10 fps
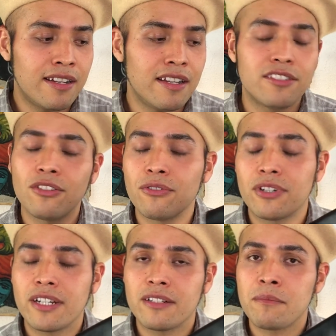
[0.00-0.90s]
I showed
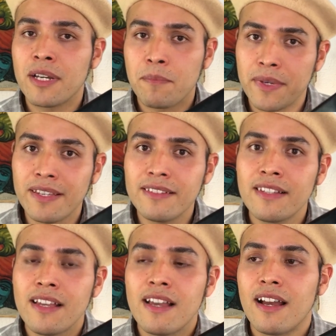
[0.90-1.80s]
her my piece,
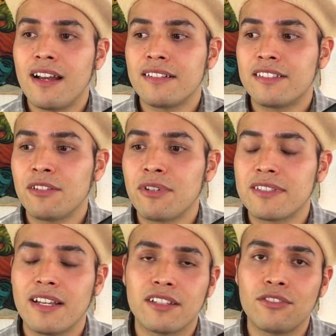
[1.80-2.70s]
and she was
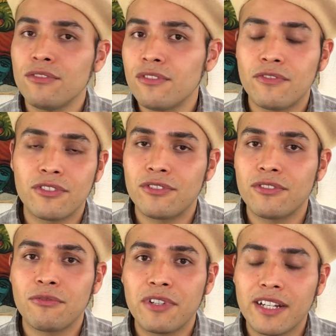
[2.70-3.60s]
like, sure, for sure,
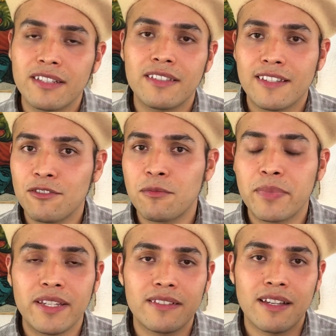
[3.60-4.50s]
we can take your
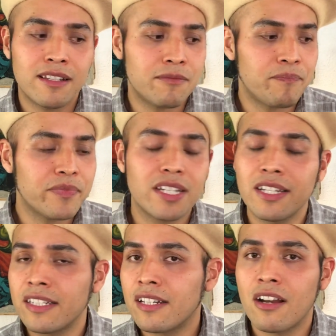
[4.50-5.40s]
piece and
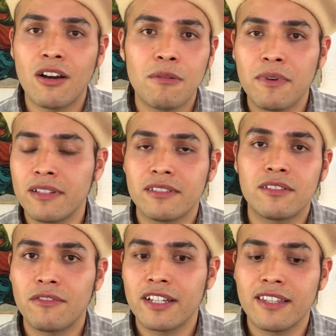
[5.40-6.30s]
clean it up and
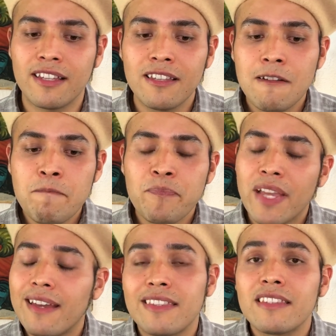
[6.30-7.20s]
stuff like that.
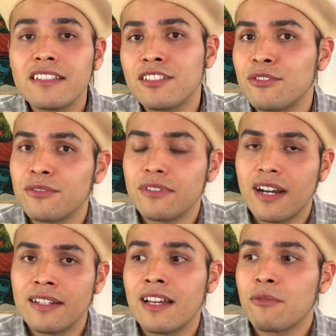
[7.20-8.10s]
I didn't knew,
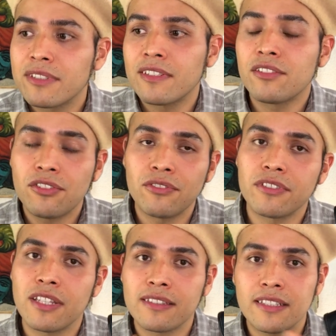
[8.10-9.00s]
and I wasn't sure
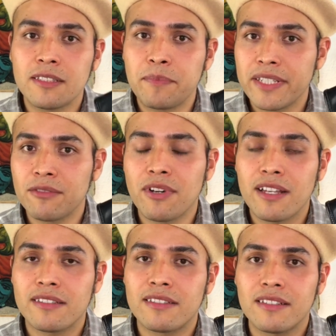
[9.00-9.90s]
that this piece
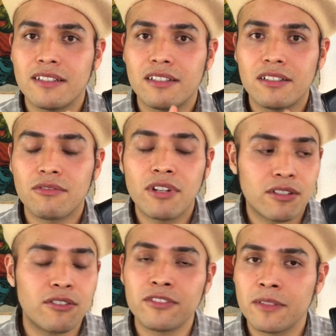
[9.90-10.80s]
was
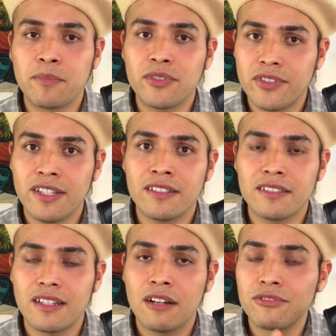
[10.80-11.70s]
100%
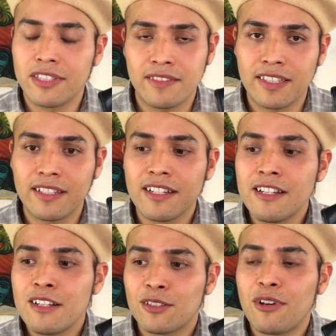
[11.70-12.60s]
authentic.
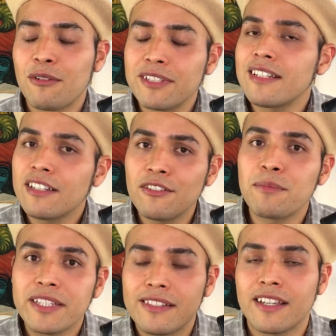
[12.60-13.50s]
So I was a little
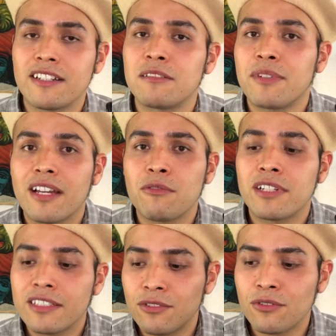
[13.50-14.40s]
bit scared, but I
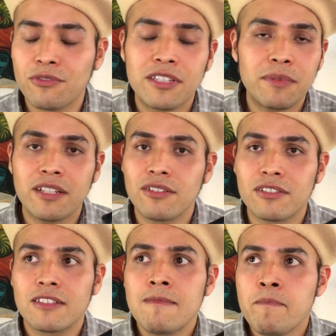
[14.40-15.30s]
wanted to do it because